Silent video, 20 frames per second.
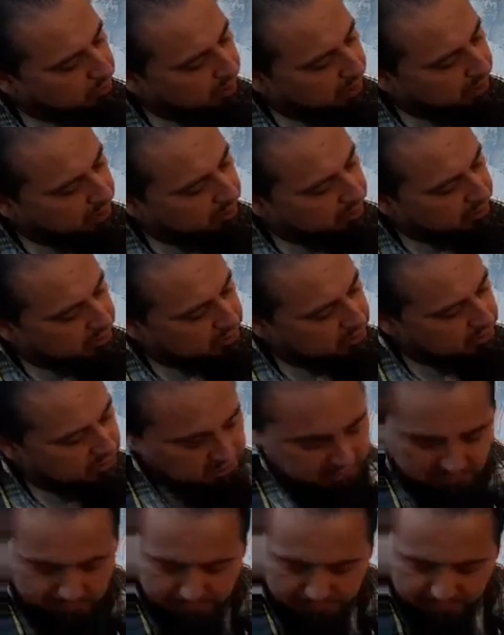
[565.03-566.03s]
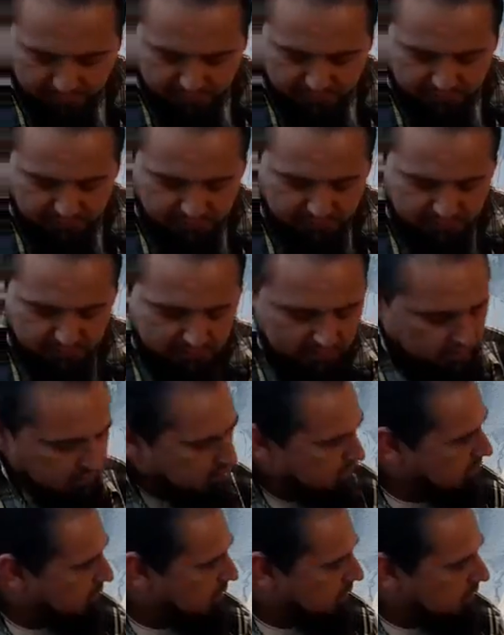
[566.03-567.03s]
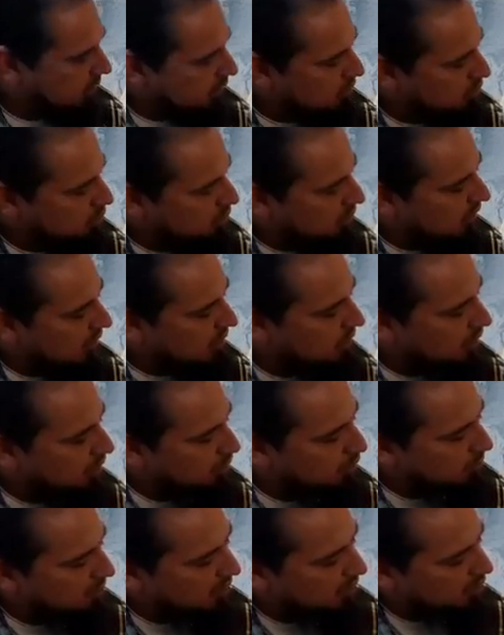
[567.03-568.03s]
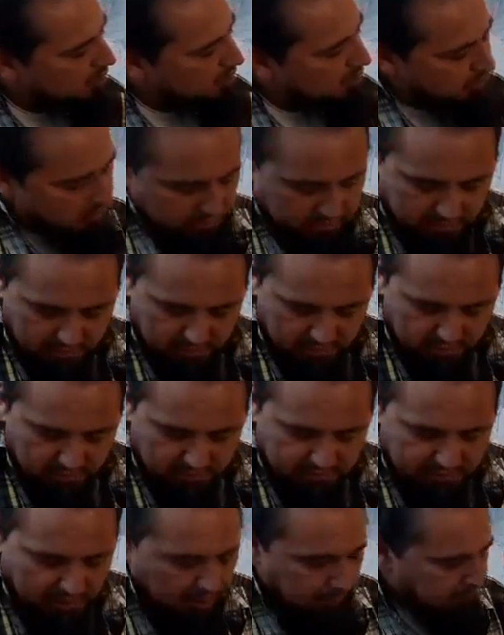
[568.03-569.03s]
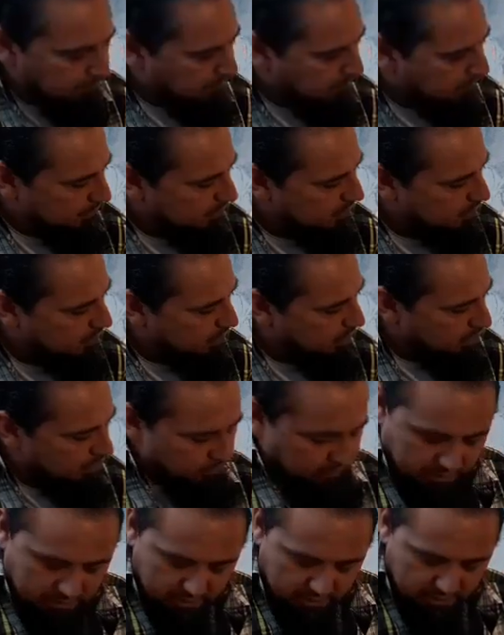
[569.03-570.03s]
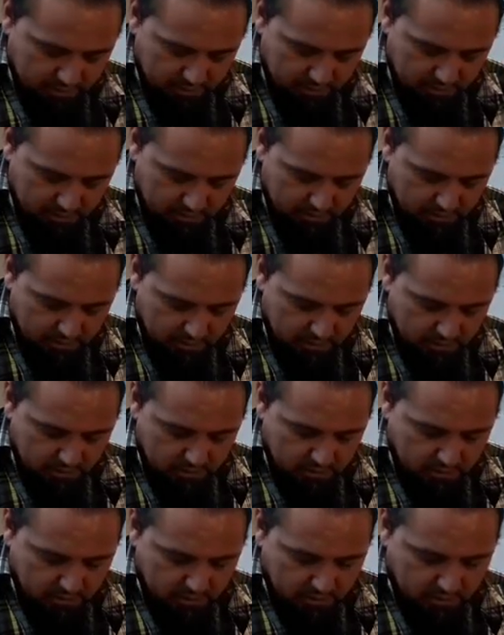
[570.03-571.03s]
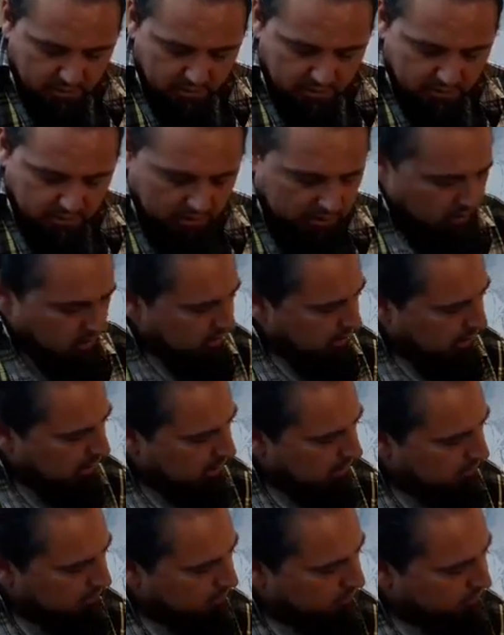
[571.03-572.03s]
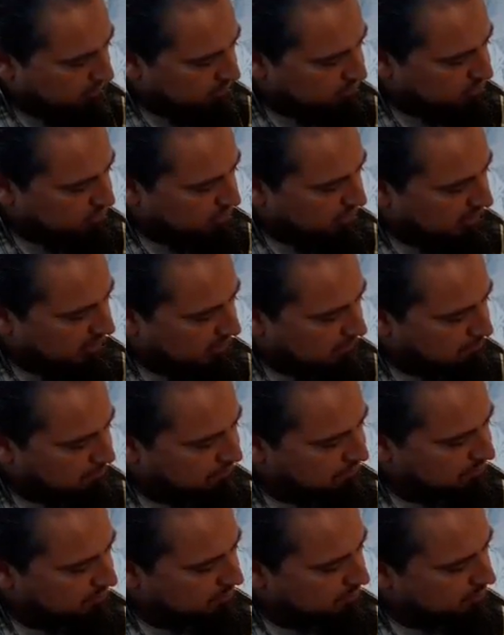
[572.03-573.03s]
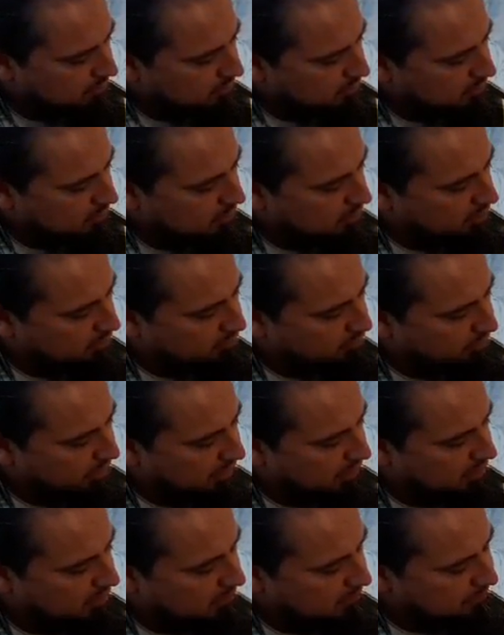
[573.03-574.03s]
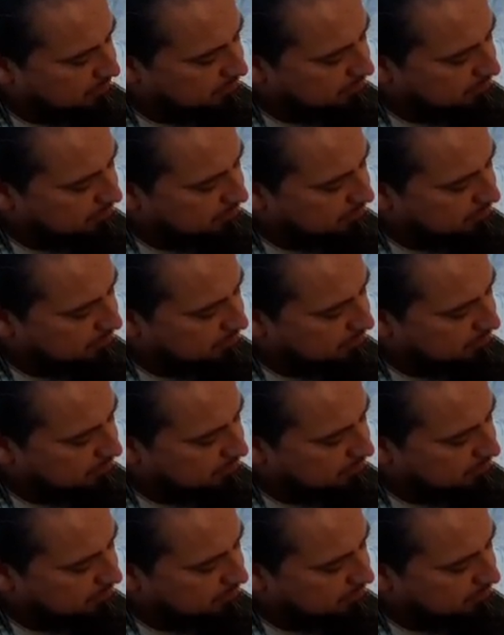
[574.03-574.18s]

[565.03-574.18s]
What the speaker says: here. This is middle C. So that's how you make the top note, the fifth string, third fret,